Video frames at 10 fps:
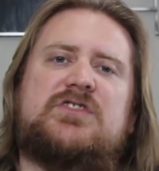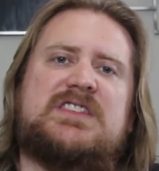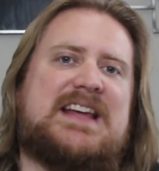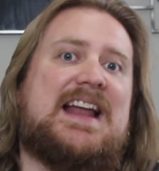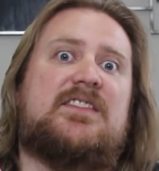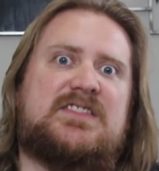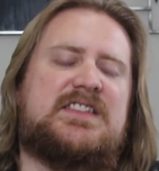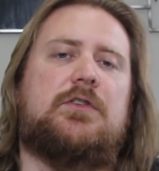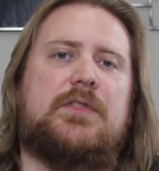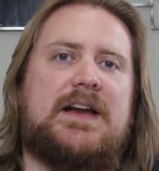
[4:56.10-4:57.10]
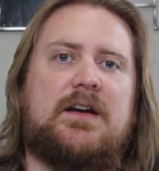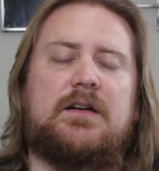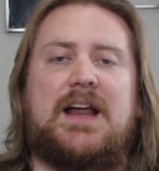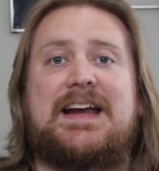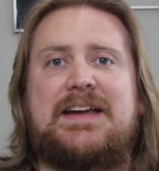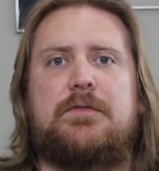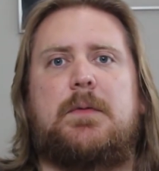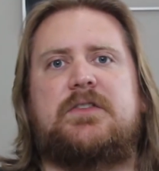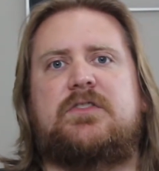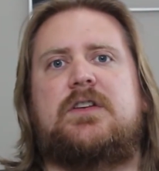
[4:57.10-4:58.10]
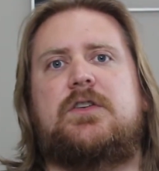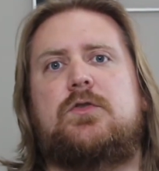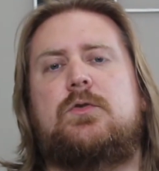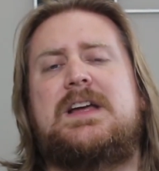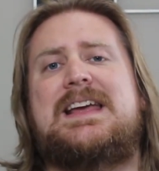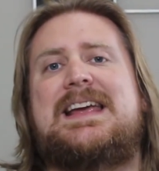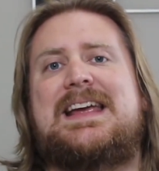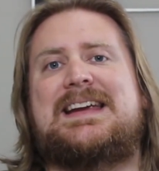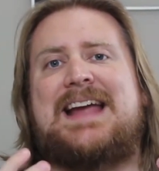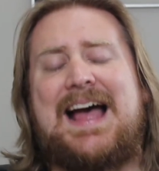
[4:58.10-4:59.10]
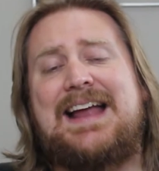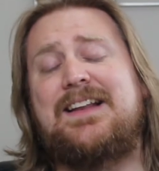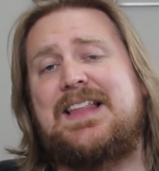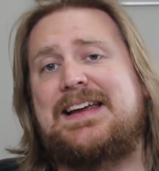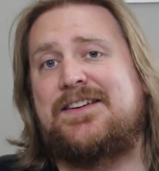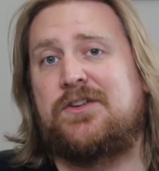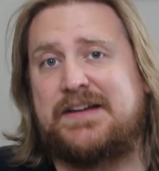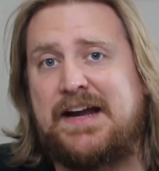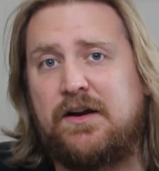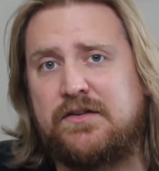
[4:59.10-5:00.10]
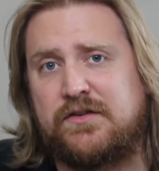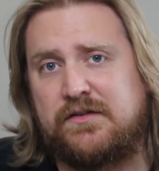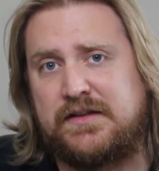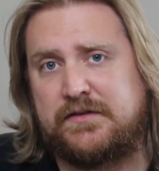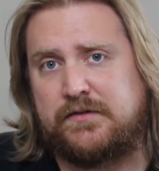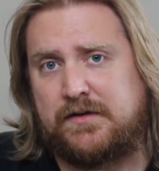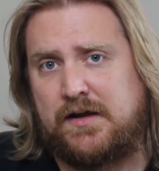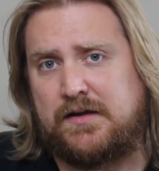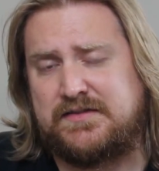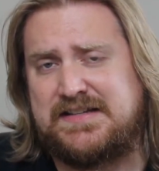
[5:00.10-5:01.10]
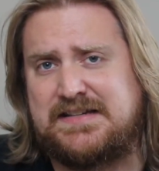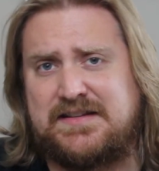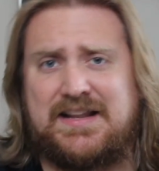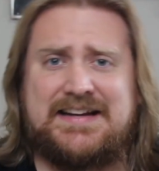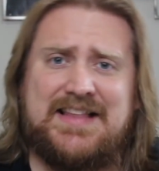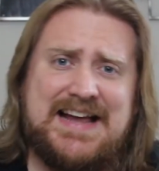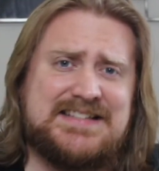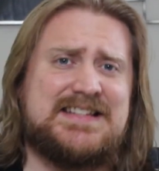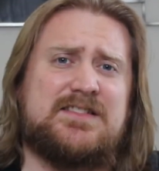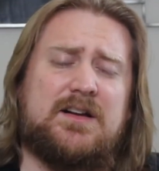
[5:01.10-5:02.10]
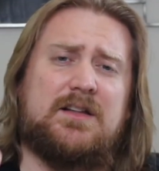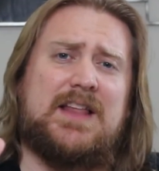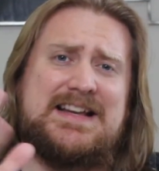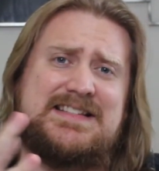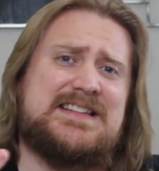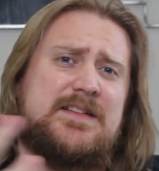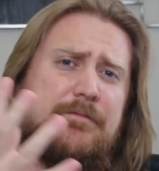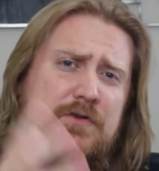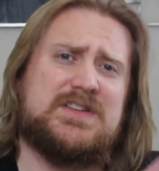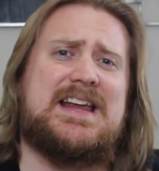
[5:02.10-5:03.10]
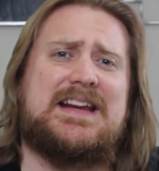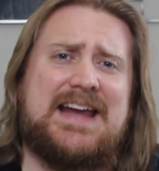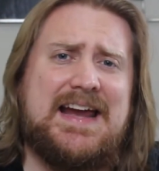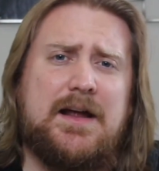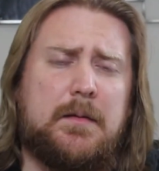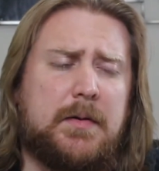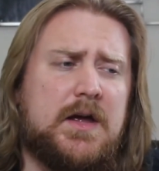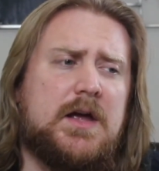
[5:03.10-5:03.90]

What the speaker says: she's kind of still there, not given much to do. kind of like her character in this season. Like last season, First Day at Camp,